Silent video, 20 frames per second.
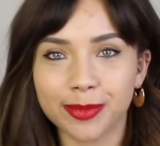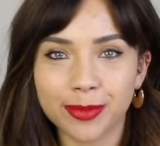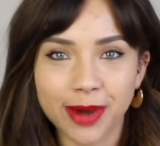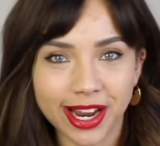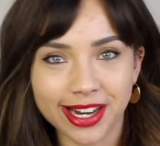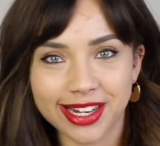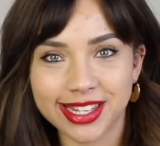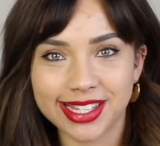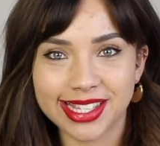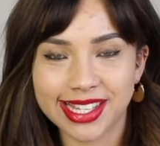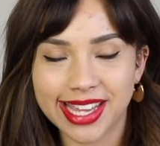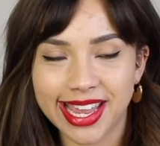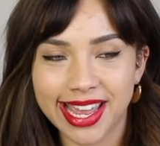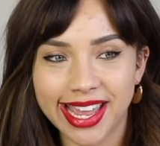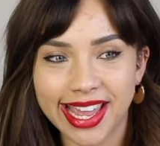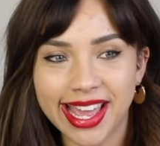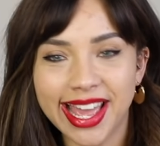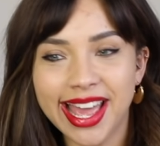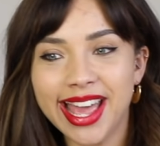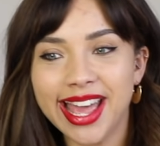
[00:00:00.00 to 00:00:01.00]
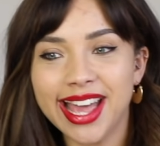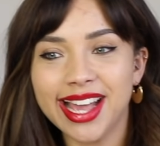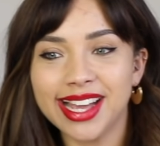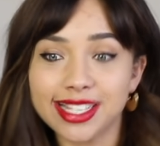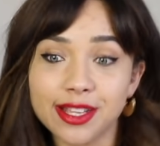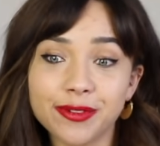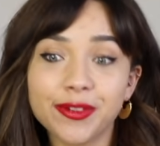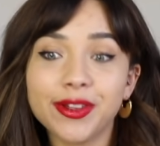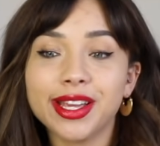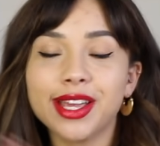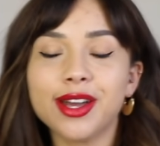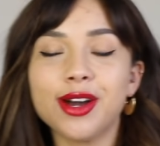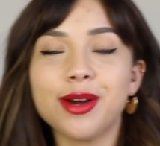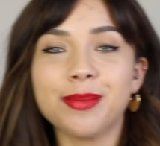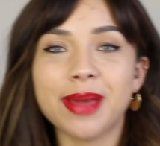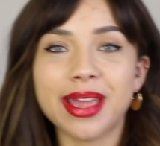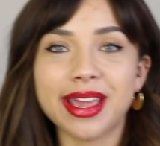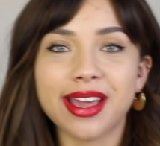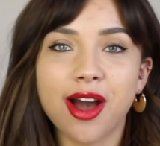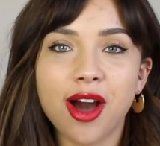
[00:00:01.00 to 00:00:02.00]
the pregnancy because I feel like it
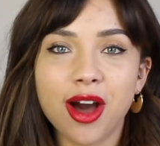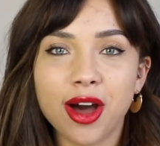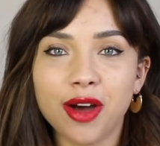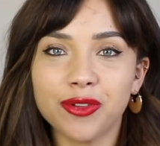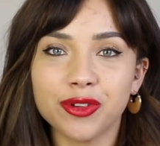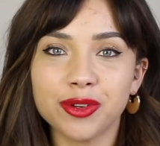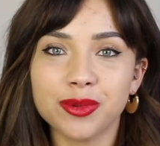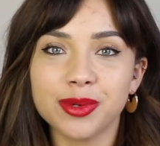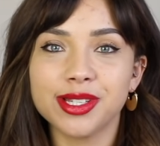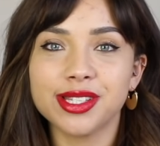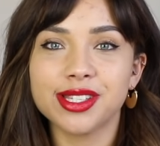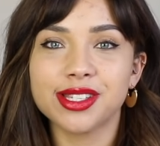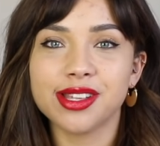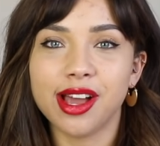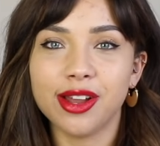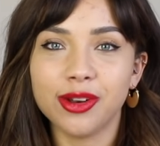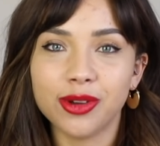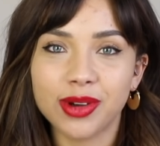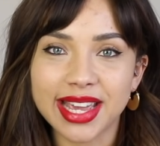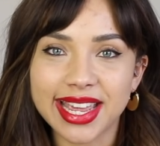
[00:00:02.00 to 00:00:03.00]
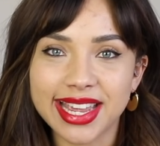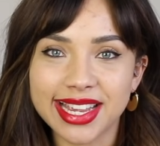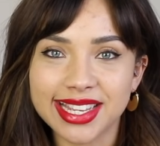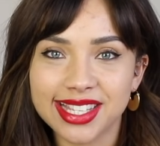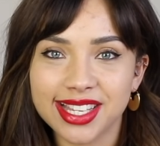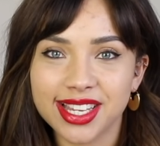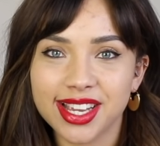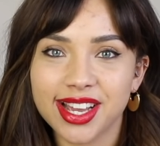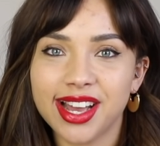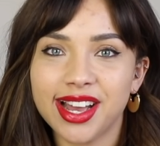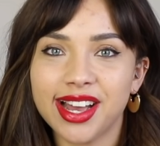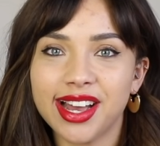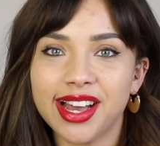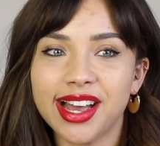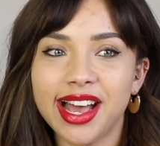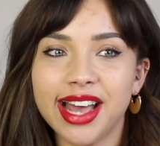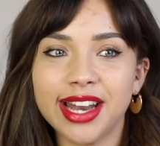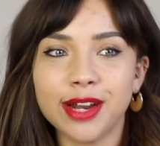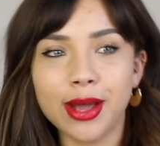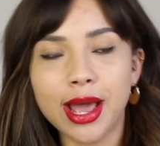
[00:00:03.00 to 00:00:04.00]
will make afterwards a lot easier,
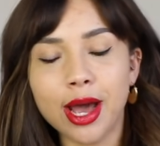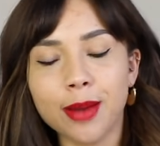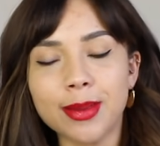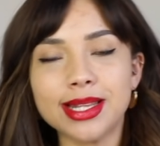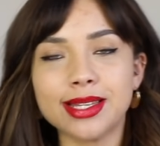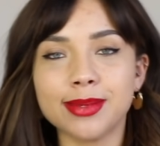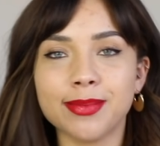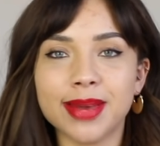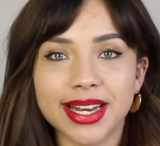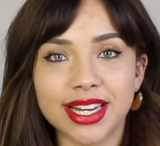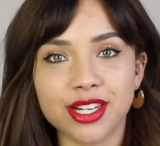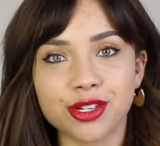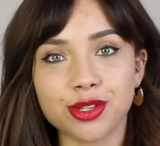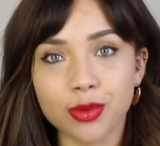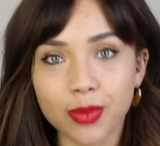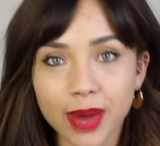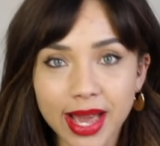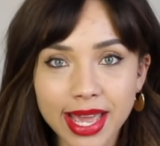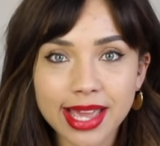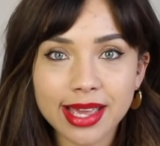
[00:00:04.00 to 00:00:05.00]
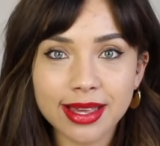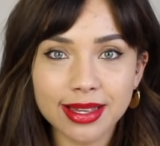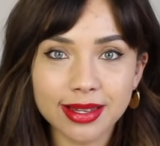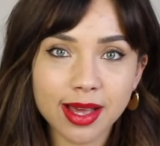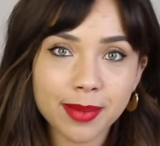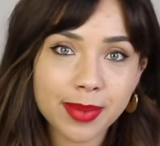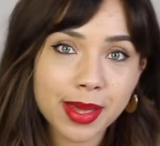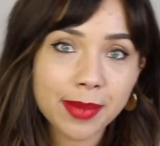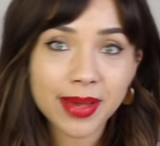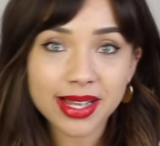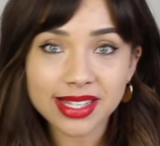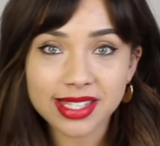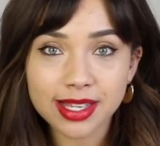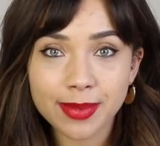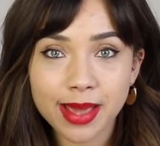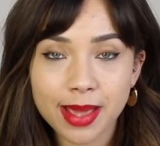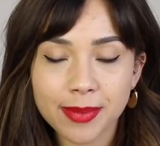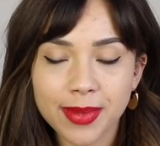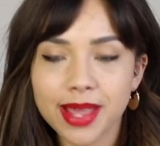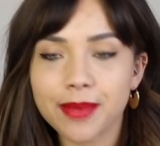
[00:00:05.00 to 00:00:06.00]
and it will help me to manage the weight a bit
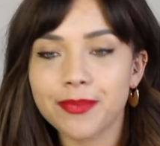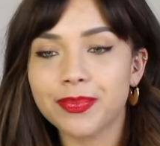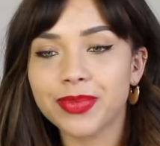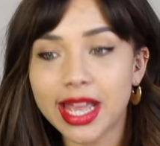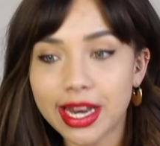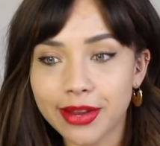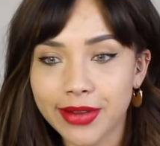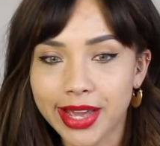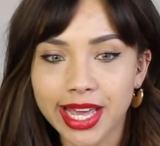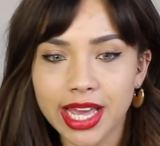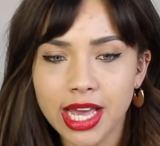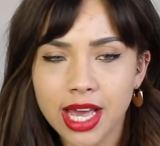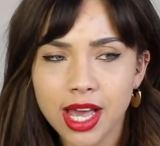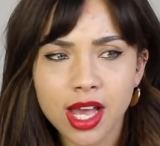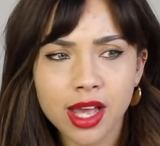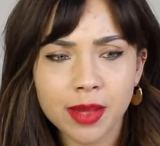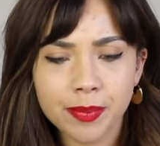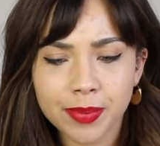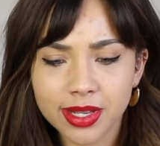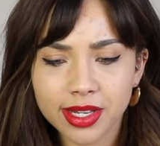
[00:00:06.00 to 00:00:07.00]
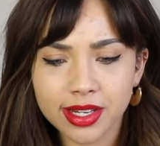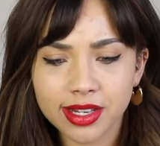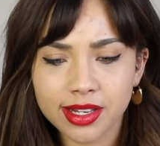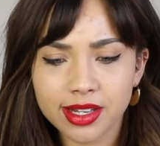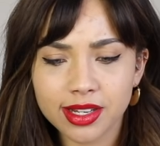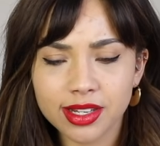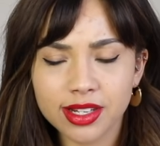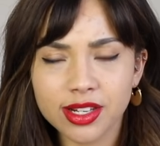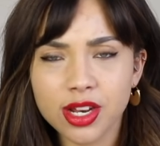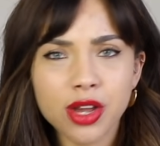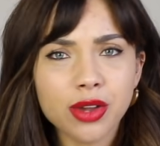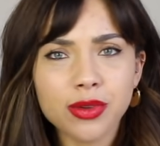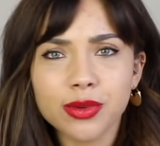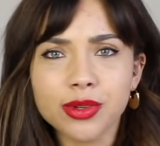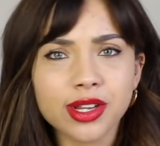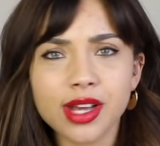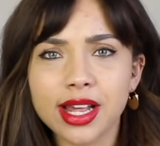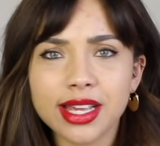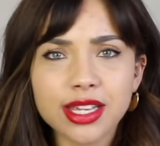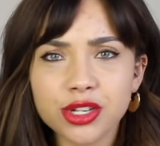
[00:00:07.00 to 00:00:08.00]
better maybe. Anyway, but no,
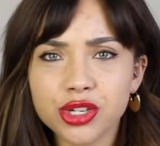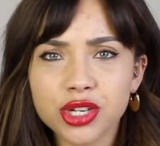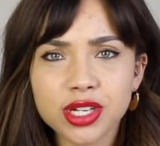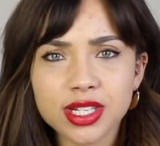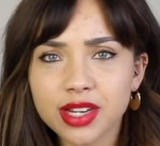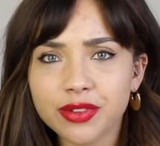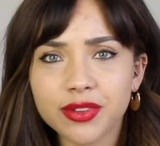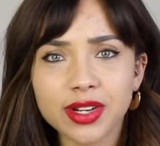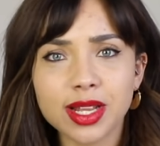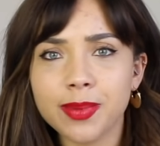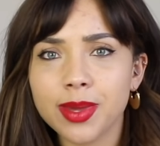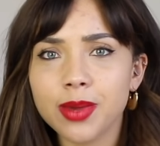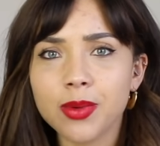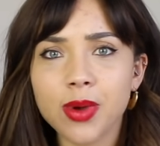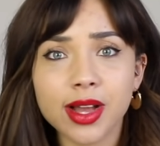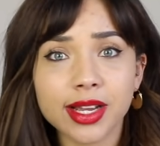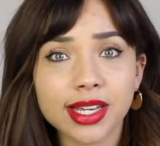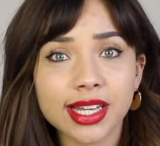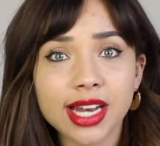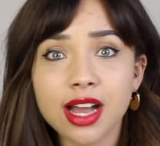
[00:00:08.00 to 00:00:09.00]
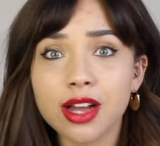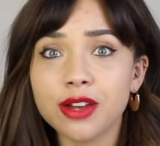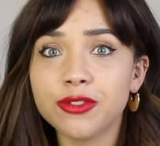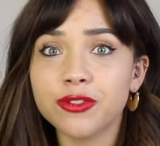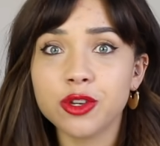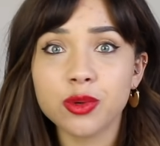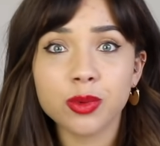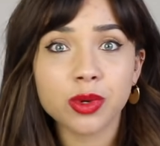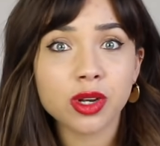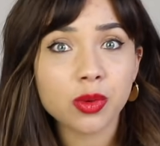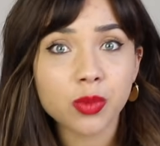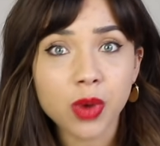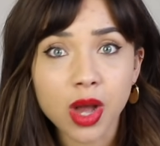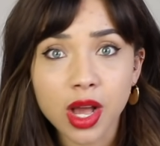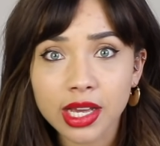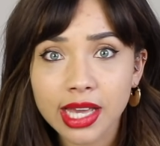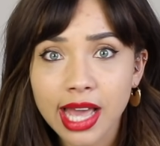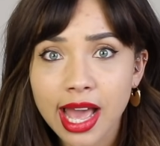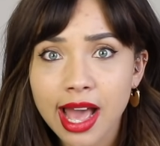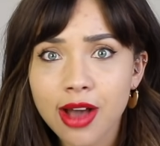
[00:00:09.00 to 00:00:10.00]
like you should definitely be working out if you want to
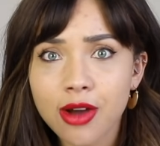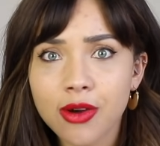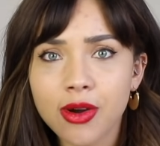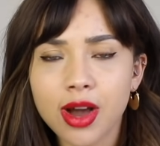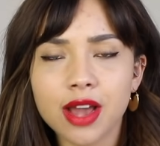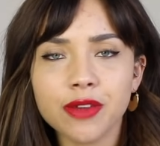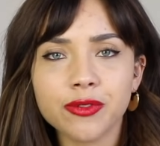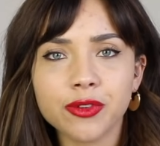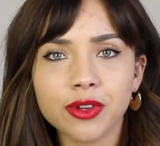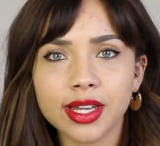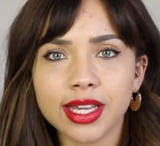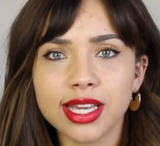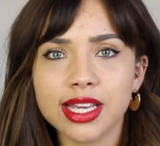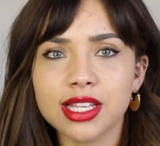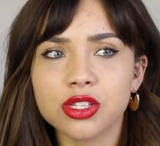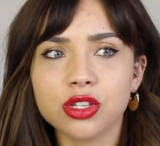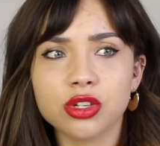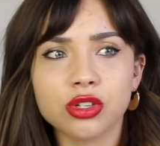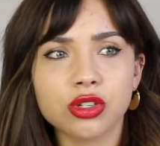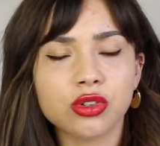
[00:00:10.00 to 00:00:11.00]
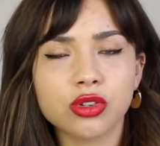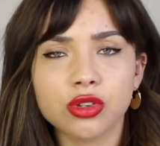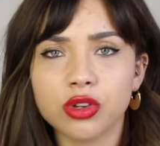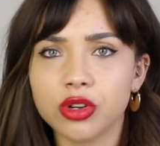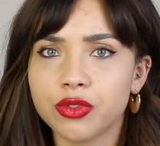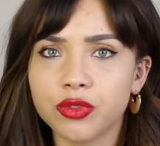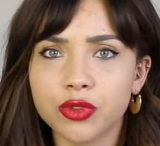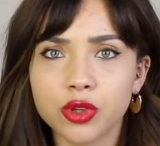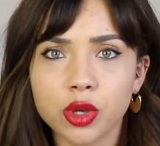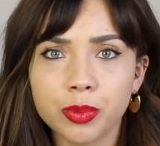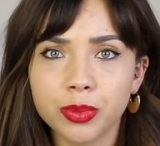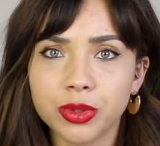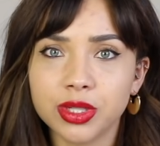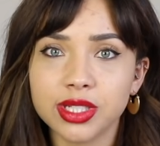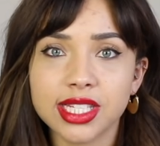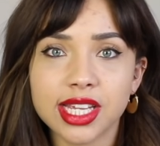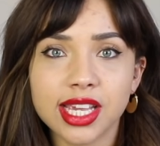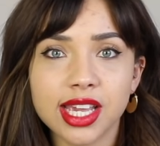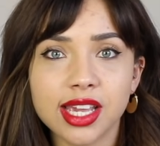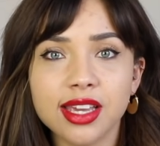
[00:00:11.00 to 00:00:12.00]
work out. I feel like it's good for your
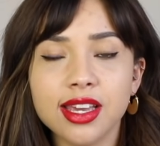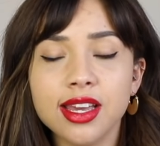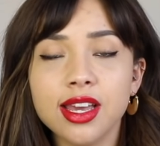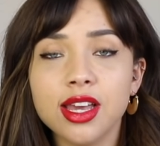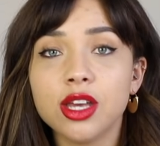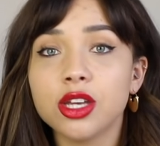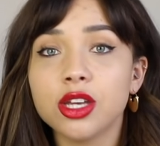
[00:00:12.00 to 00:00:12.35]
body,